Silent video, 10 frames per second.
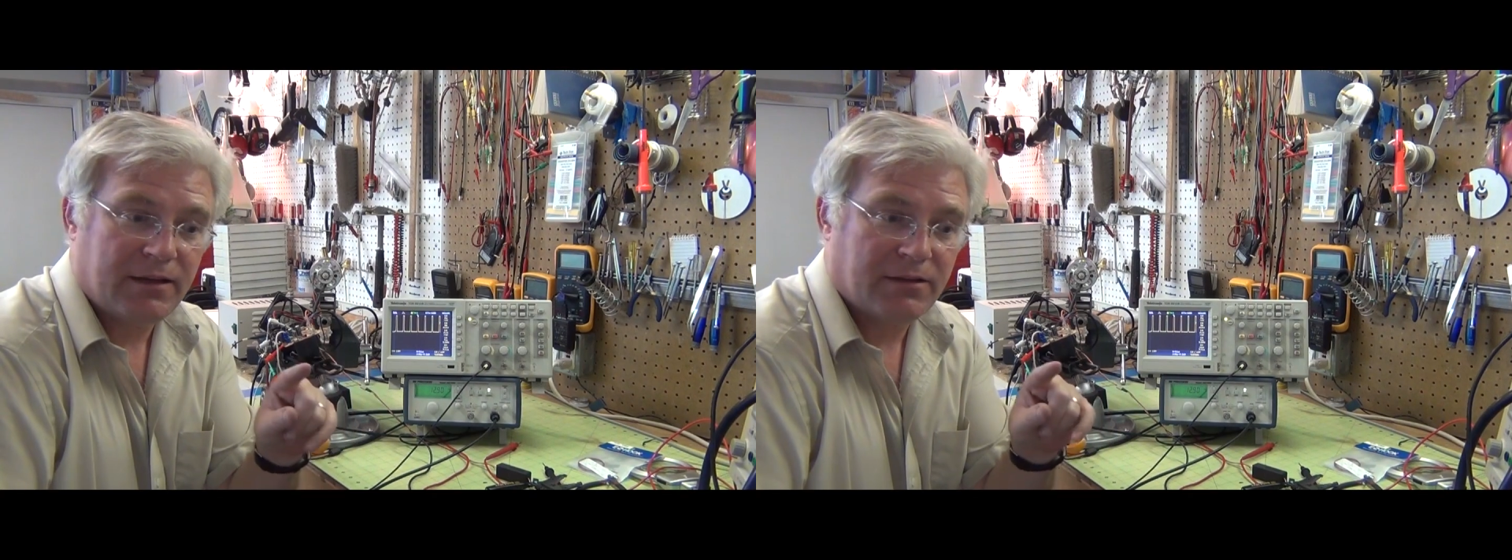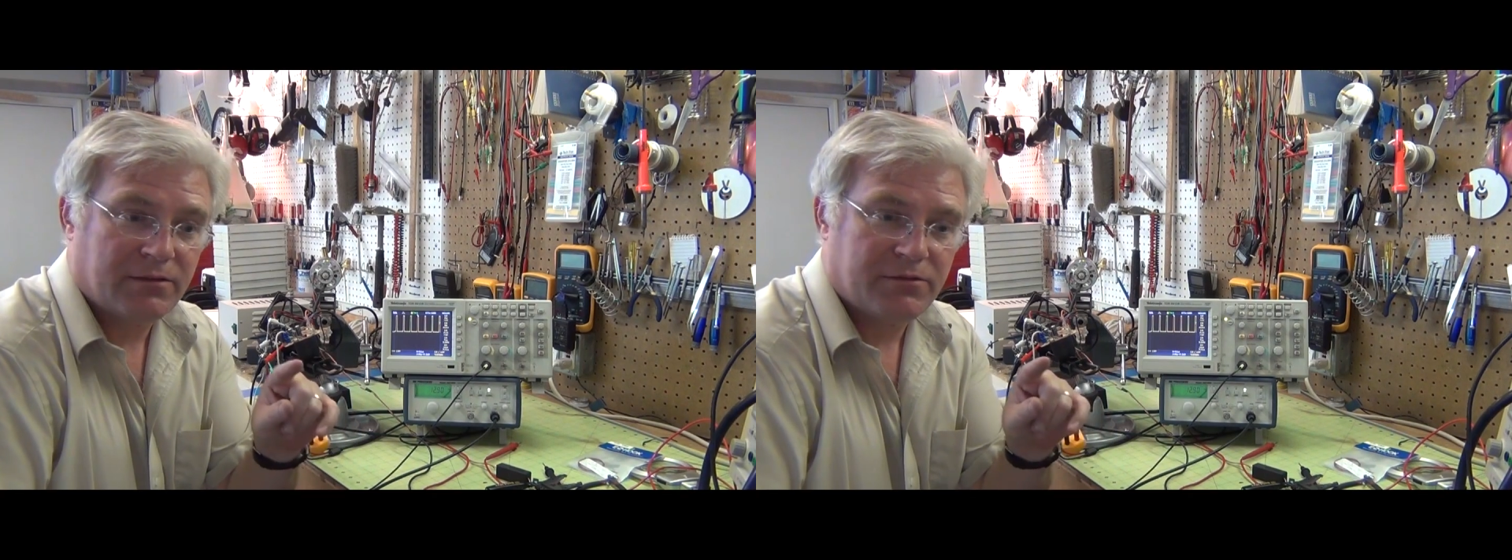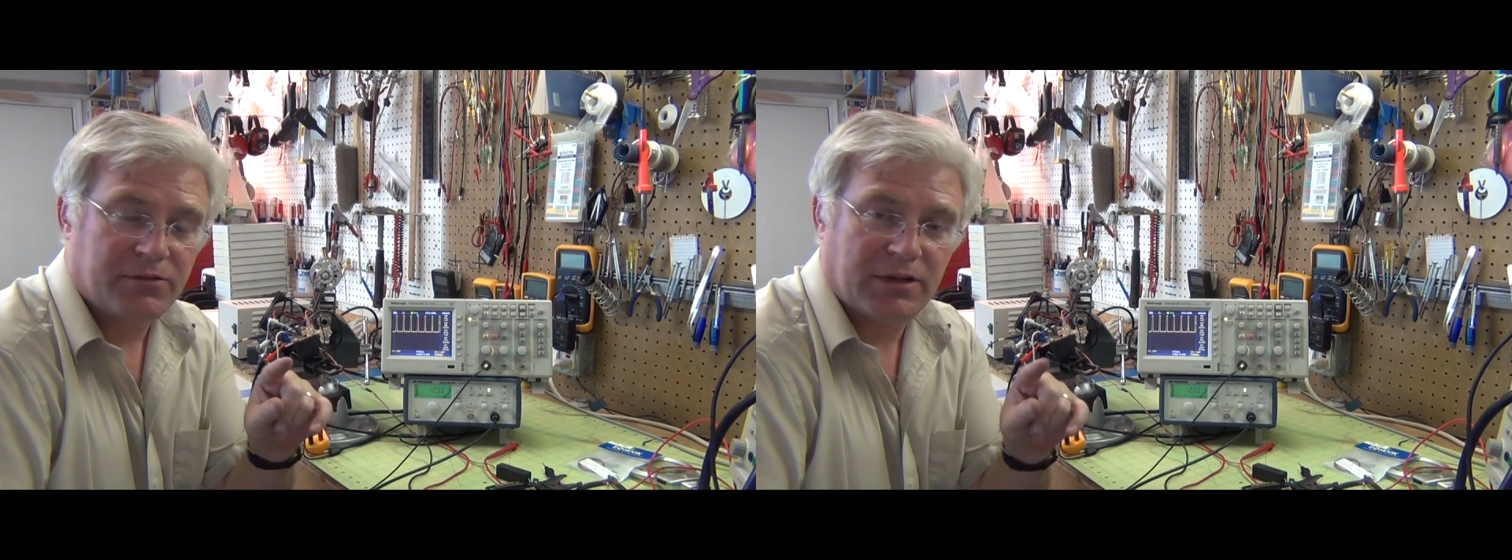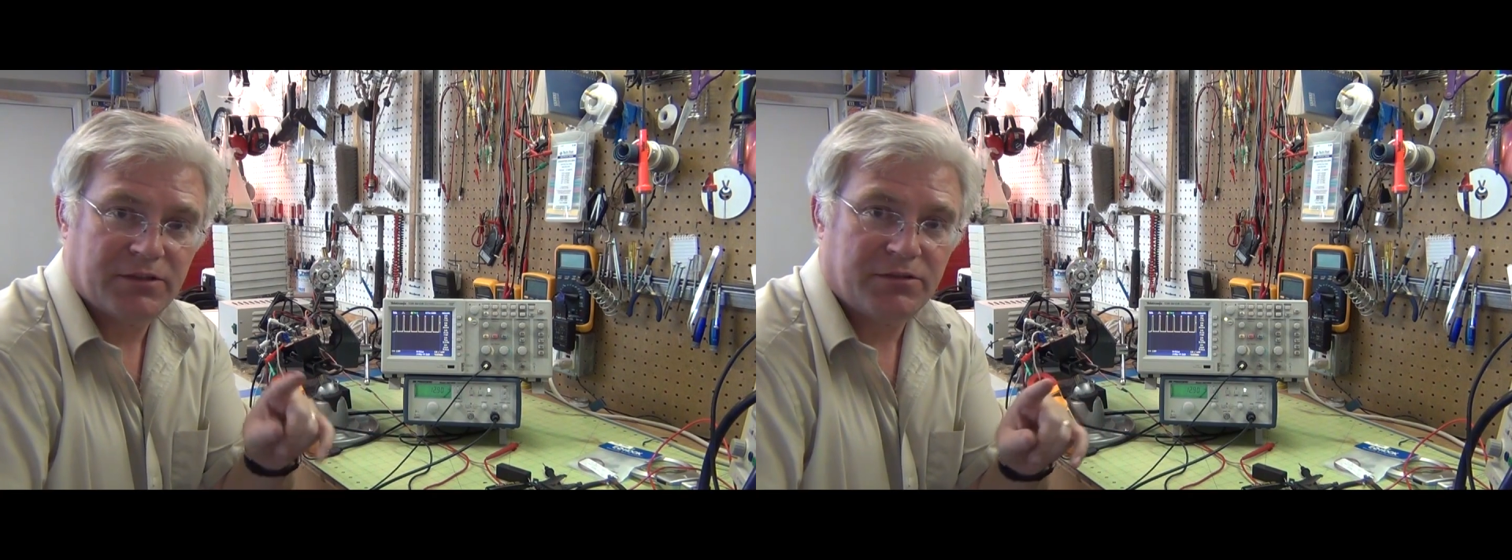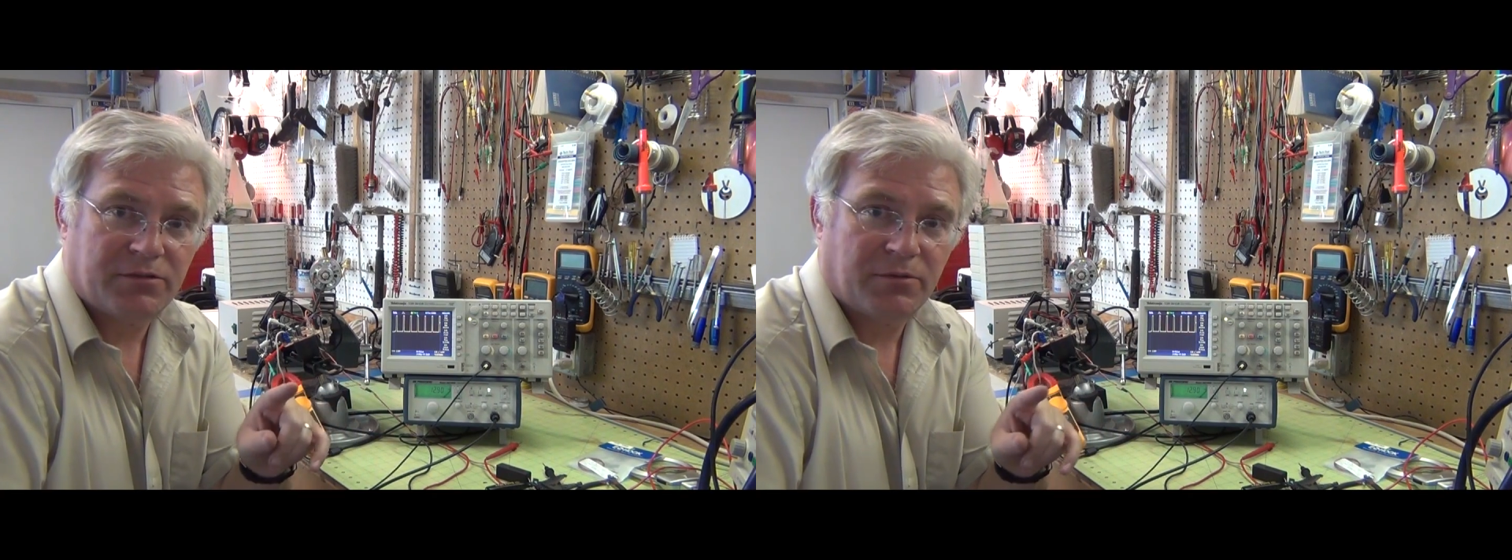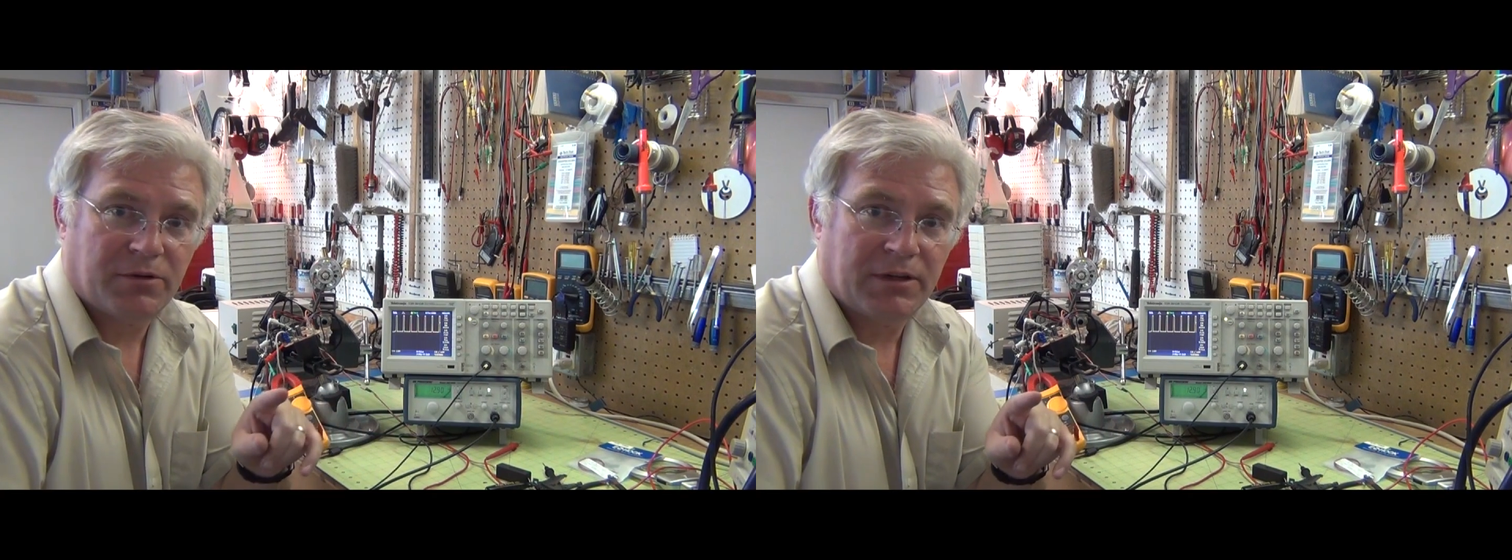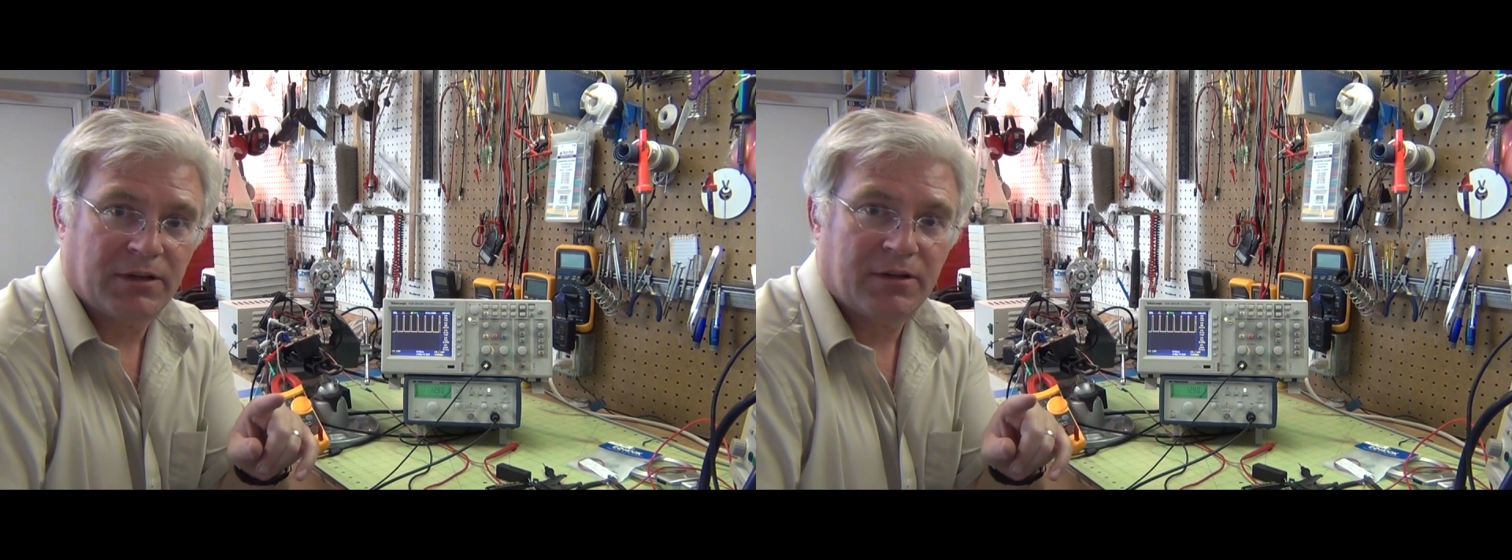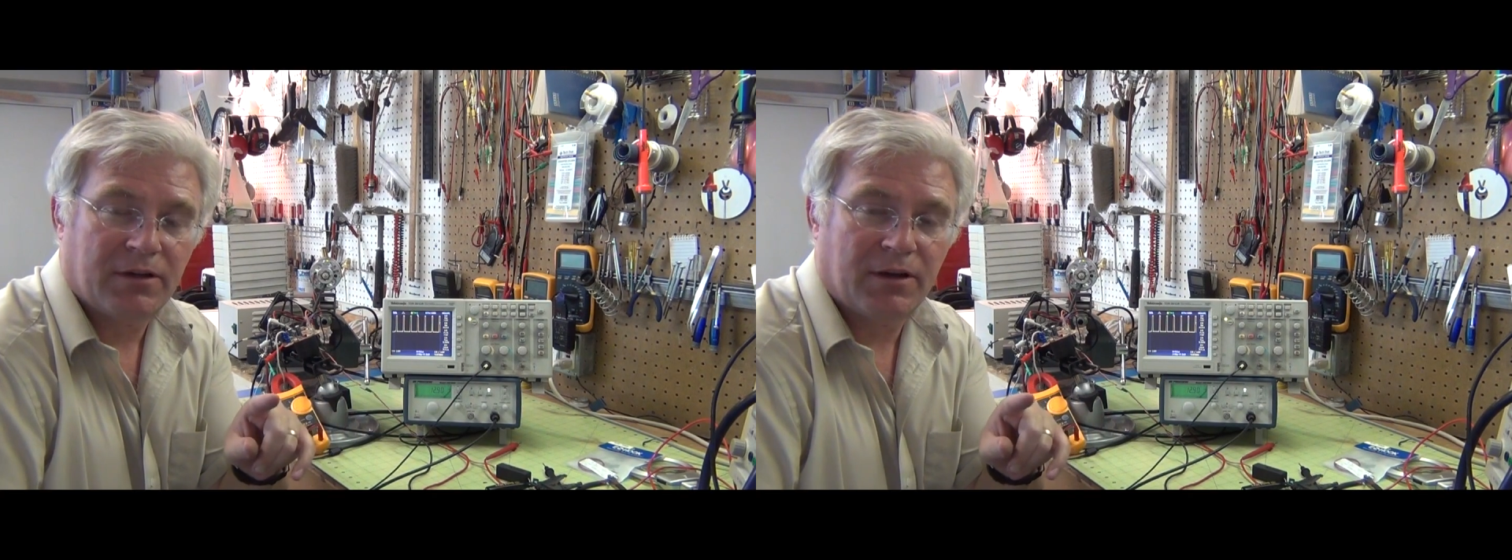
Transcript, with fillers: that transistor working,